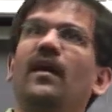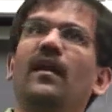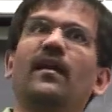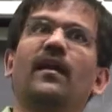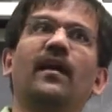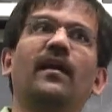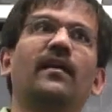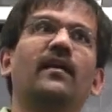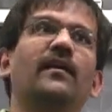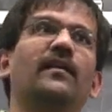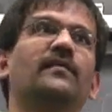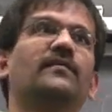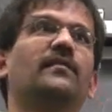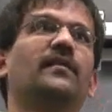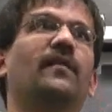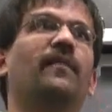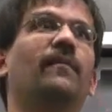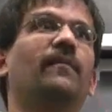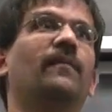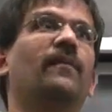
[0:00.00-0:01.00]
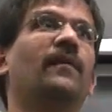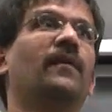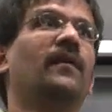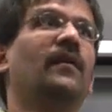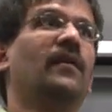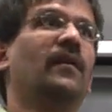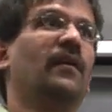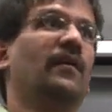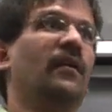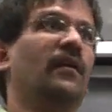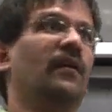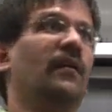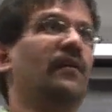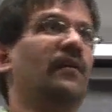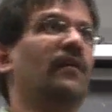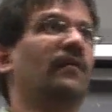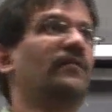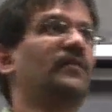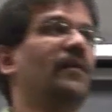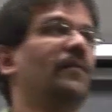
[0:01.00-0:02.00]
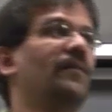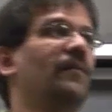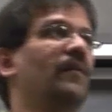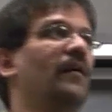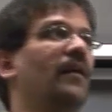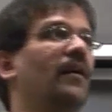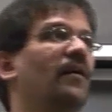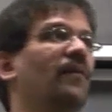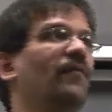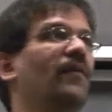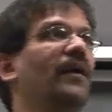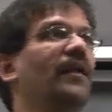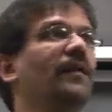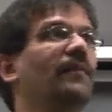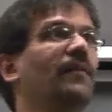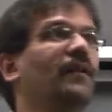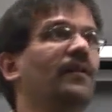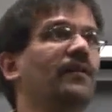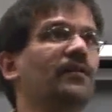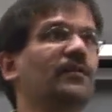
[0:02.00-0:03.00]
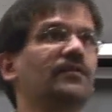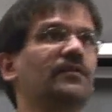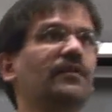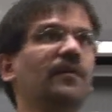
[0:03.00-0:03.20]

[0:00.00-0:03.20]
allocating some variable into